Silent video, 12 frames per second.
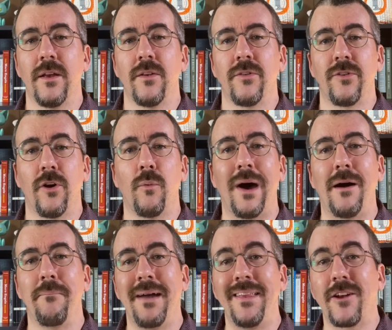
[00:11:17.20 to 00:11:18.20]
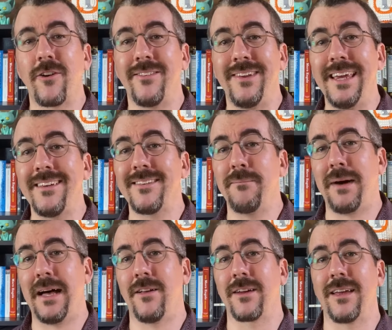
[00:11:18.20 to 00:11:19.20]
So while many critique
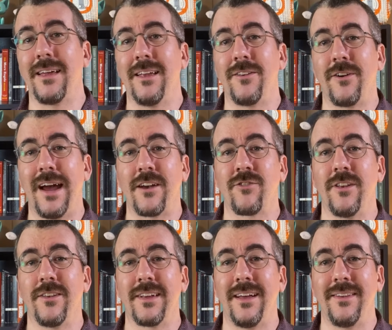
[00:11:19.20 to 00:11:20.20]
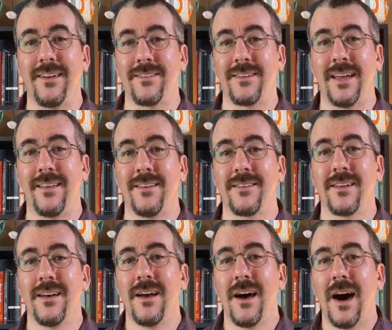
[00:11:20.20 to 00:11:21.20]
symbolic interactionists on these tenets,
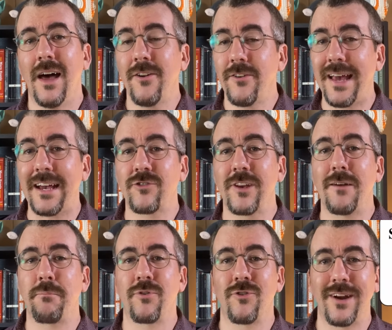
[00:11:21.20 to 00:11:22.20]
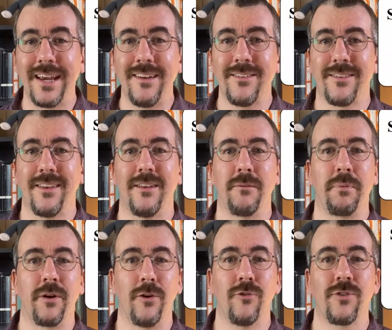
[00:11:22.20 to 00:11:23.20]
others actually have praised the
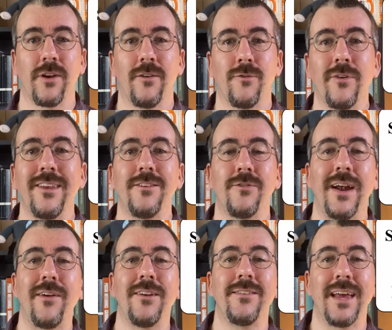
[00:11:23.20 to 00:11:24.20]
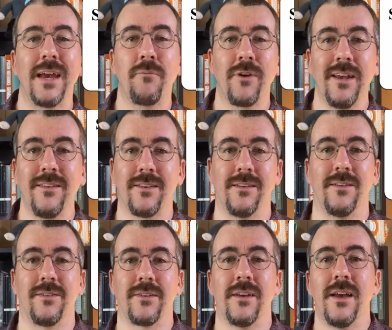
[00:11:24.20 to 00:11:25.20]
approach for these very same
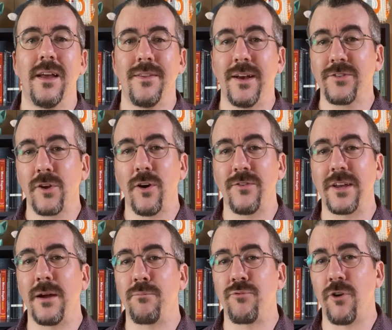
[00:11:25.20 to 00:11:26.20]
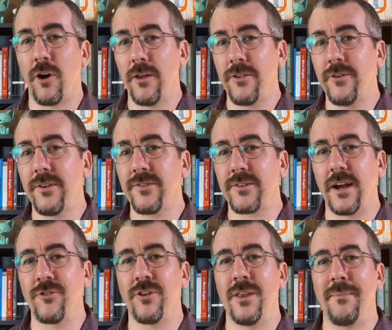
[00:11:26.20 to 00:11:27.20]
reasons, thus causing a broader
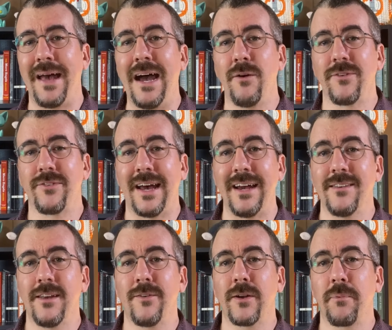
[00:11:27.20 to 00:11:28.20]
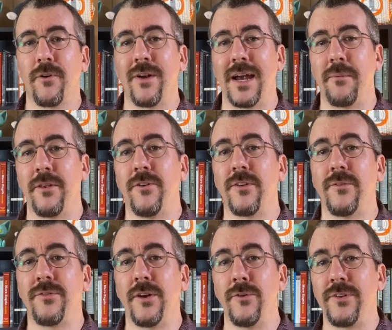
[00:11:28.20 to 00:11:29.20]
discussion about scientific parameters of
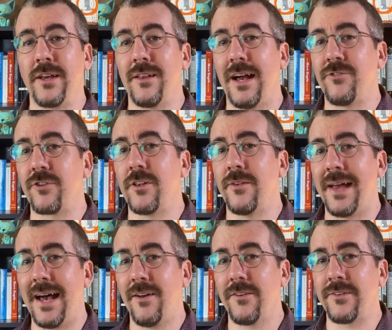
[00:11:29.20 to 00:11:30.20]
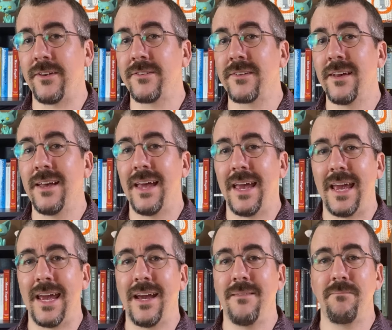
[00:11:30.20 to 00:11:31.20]
sociological analysis
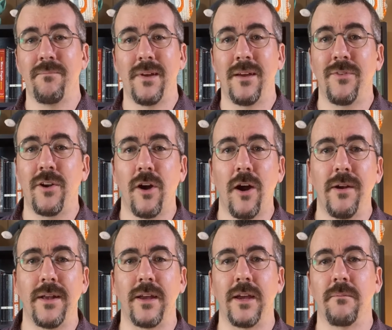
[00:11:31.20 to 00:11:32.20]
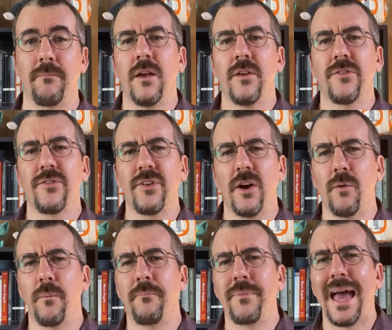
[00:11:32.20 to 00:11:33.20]
and if there are any.
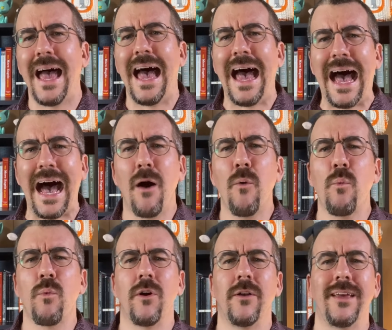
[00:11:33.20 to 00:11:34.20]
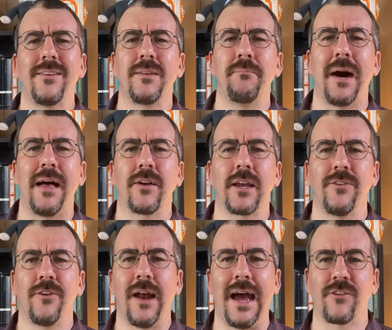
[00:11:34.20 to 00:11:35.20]
So, how would a symbolic
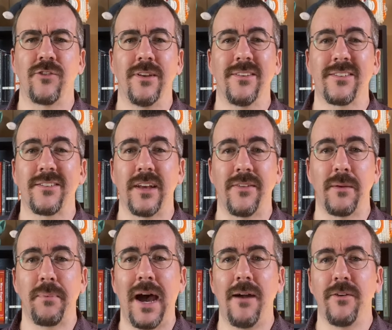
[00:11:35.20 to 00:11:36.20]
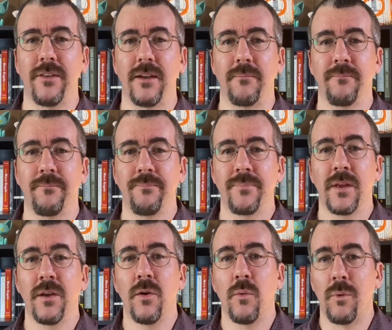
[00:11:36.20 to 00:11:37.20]
interactionist study poverty?
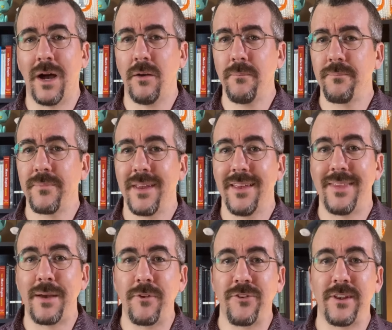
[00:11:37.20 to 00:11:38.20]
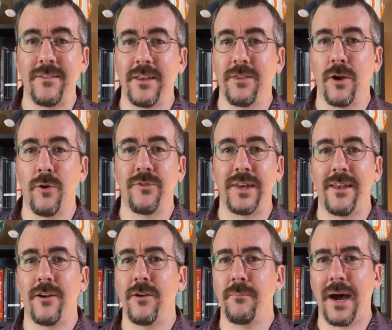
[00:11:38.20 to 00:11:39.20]
Well, they would study those that
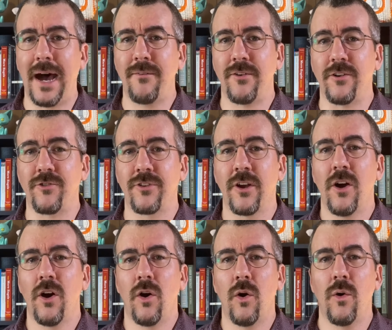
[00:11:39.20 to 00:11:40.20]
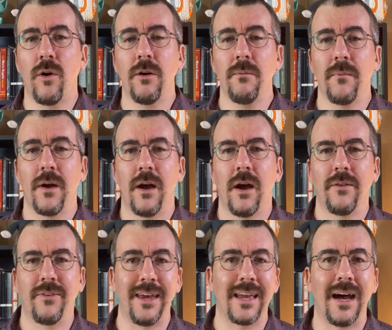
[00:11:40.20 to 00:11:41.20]
are impoverished or
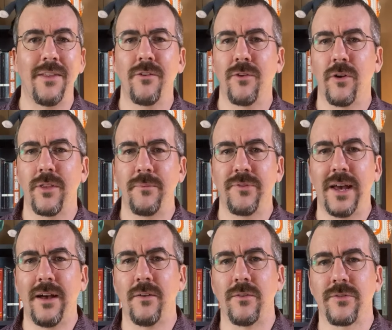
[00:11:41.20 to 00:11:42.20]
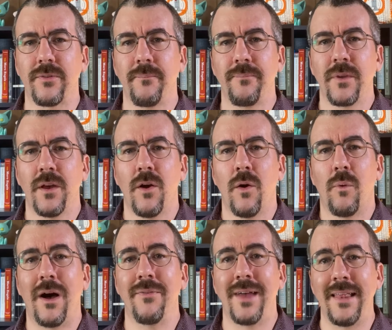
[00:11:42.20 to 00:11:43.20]
take on the role themselves.
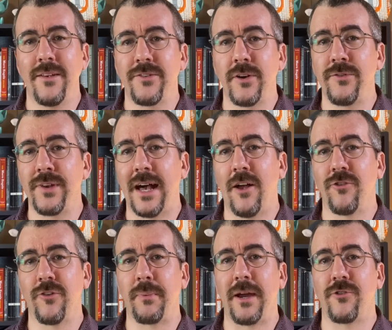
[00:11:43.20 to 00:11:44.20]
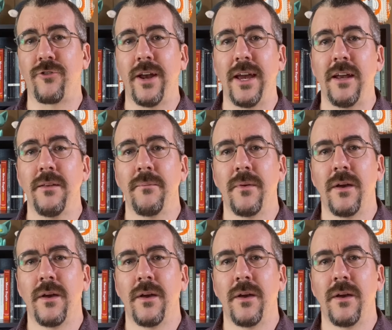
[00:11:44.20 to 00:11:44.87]
While not a sociologist by trade,